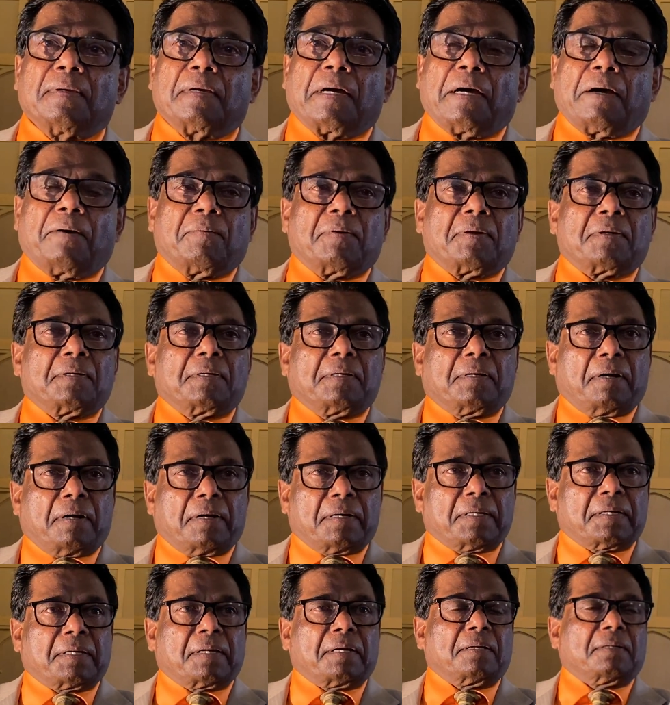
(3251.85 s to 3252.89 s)
Our
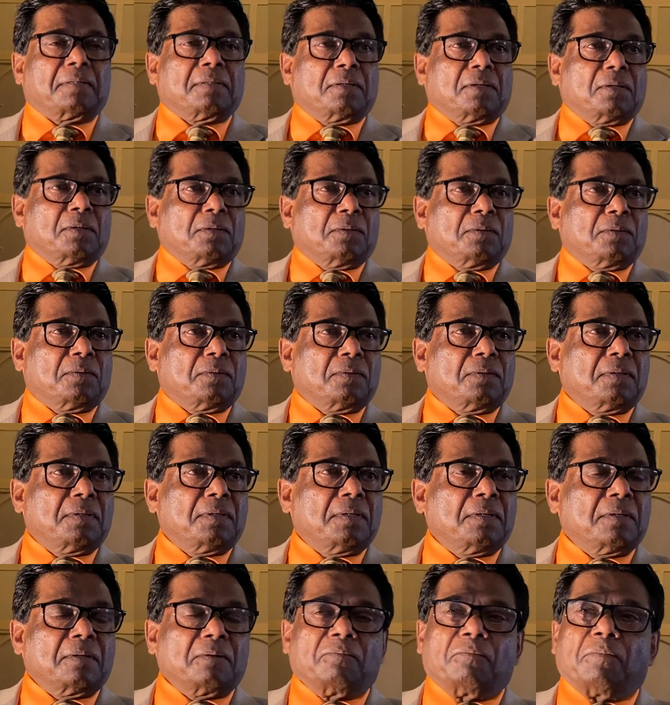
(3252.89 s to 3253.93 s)
God can do
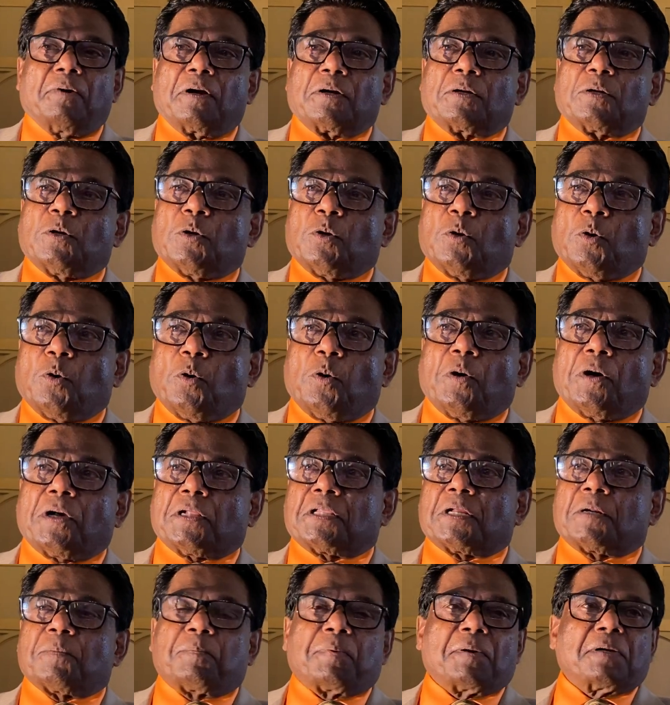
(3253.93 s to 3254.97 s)
what no
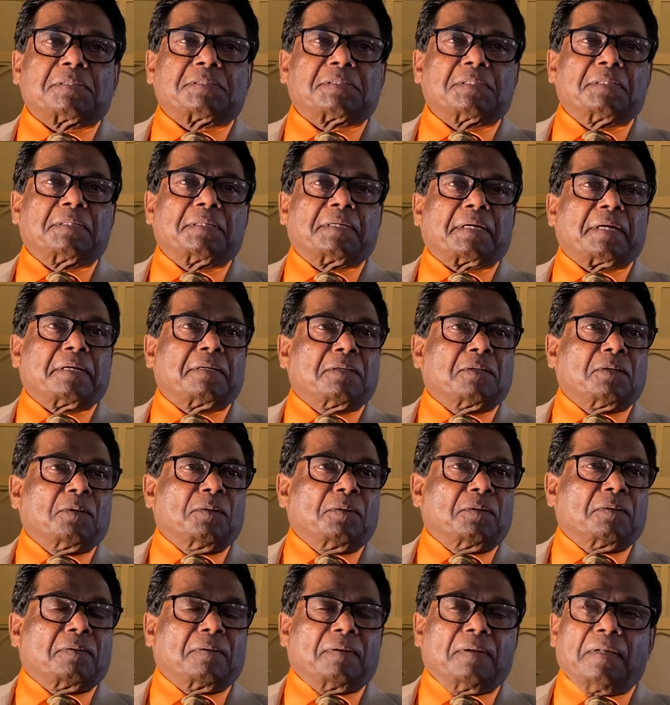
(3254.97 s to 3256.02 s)
other person can
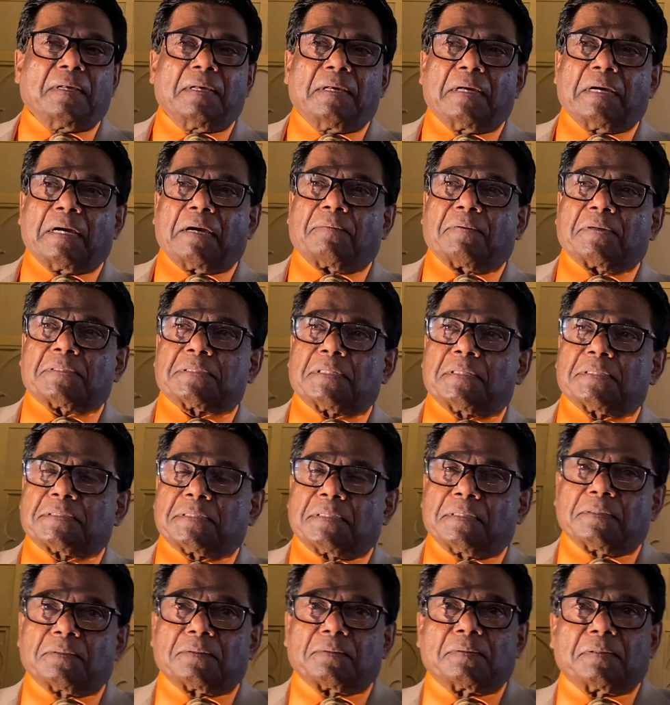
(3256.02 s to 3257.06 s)
do. You know. I was
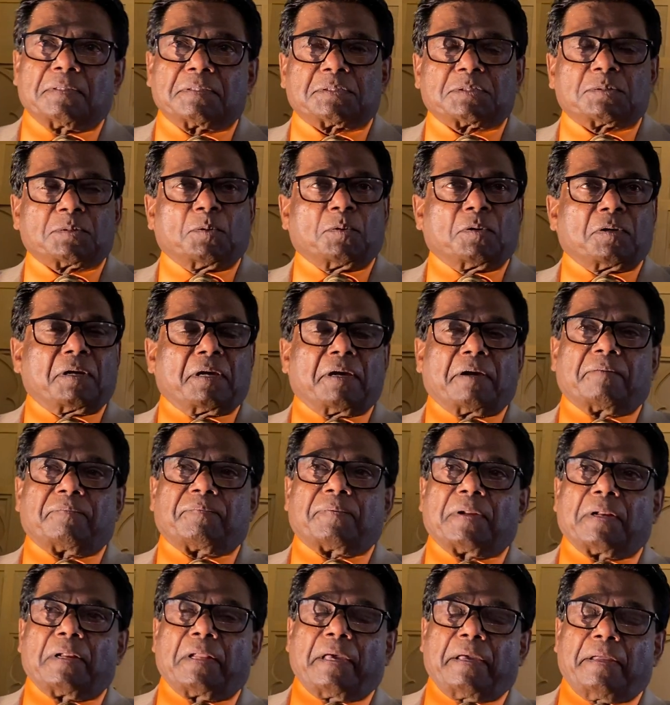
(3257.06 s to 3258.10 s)
listening to a story of
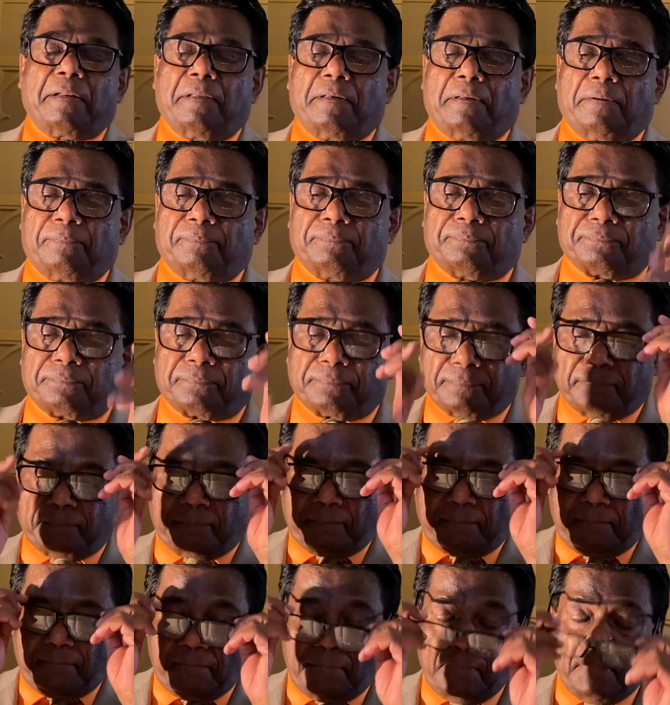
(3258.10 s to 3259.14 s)
a lady
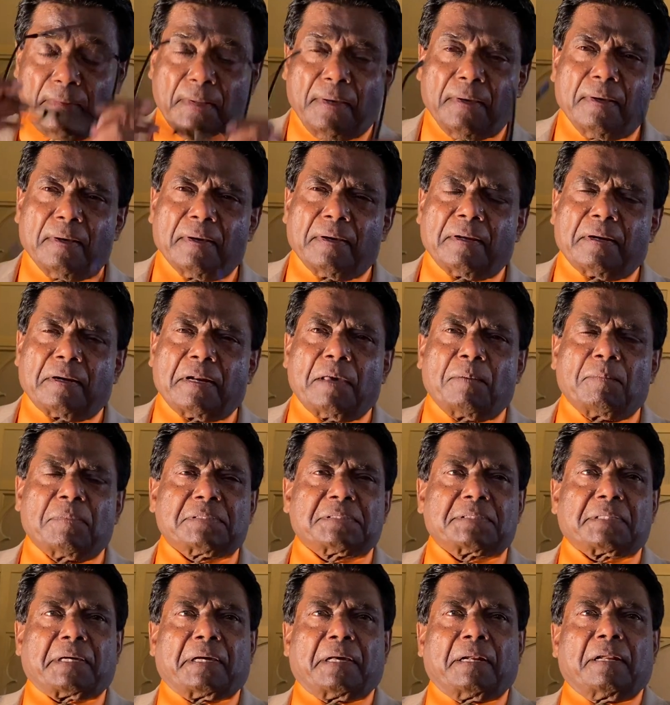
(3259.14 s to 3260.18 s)
her name
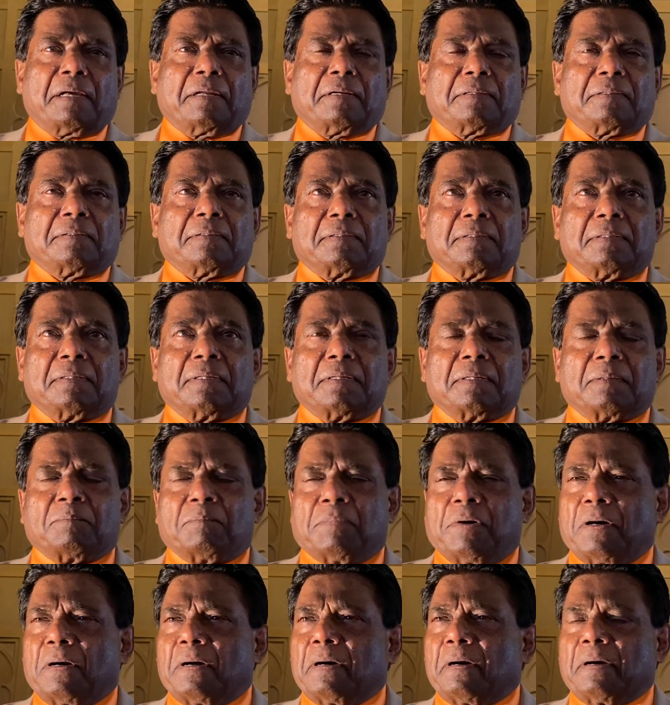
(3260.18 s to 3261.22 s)
is Helen
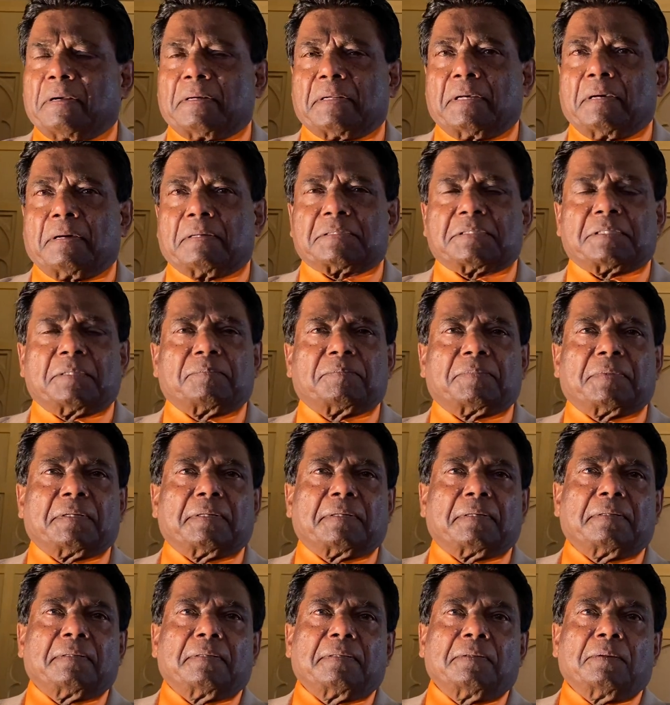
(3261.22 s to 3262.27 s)
Bahani or
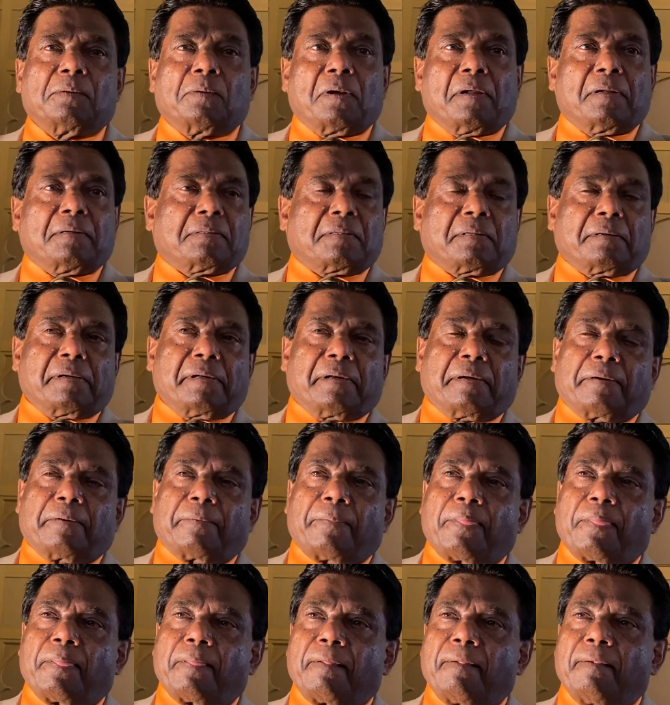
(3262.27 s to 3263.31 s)
something in Eritrea.
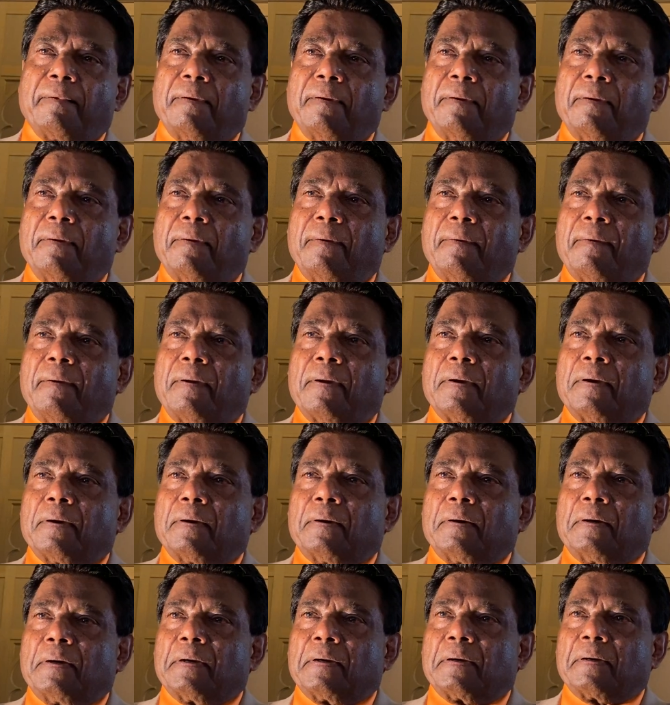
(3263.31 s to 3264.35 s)

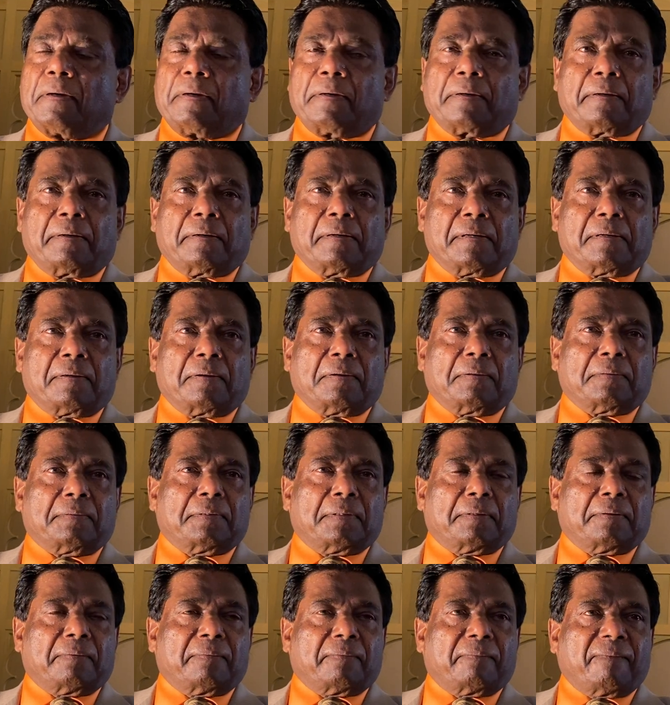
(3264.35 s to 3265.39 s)
Uh, I heard it on
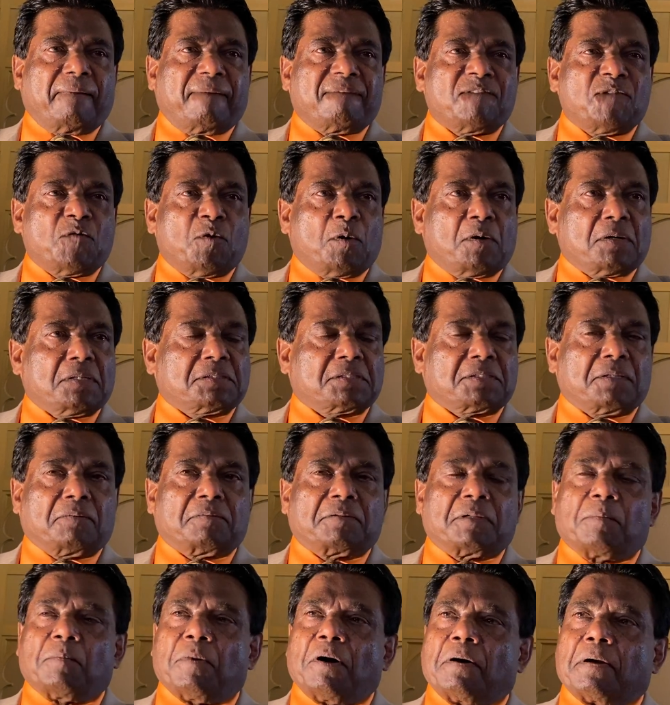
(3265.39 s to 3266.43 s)
the Voice of
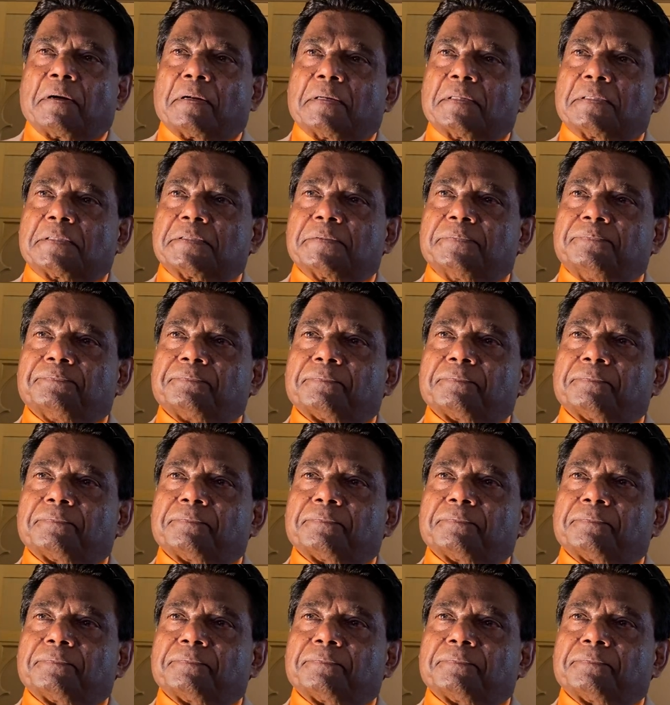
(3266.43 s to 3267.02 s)
the Martyrs.